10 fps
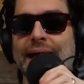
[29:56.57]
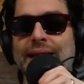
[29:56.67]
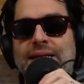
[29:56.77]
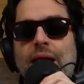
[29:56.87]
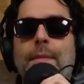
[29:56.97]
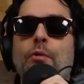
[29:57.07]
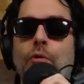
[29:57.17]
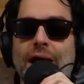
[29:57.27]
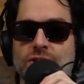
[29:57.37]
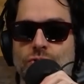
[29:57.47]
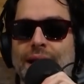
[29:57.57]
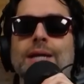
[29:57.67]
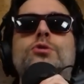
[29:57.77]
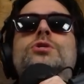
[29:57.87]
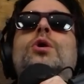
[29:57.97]
I like to get my rest, right? I
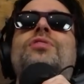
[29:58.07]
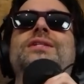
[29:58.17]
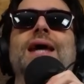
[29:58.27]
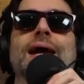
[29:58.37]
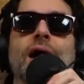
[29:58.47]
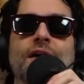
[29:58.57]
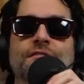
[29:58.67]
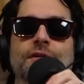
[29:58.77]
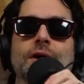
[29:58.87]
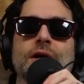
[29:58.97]
used to go the day of